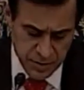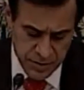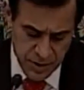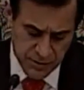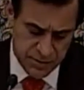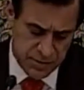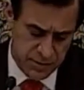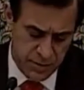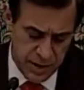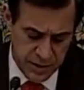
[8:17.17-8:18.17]
ourselves
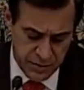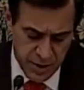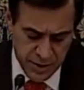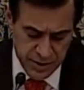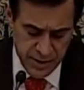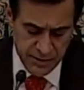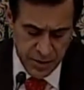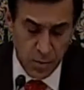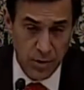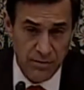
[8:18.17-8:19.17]
to x-rays even
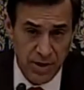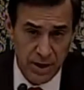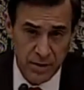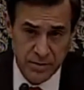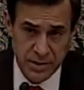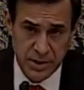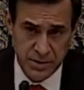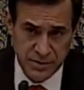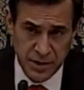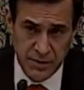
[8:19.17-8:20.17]
though we avail
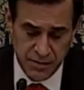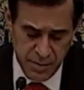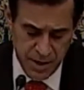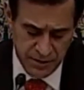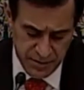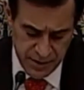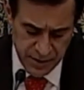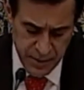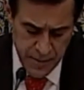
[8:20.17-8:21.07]
ourselves of the benefits.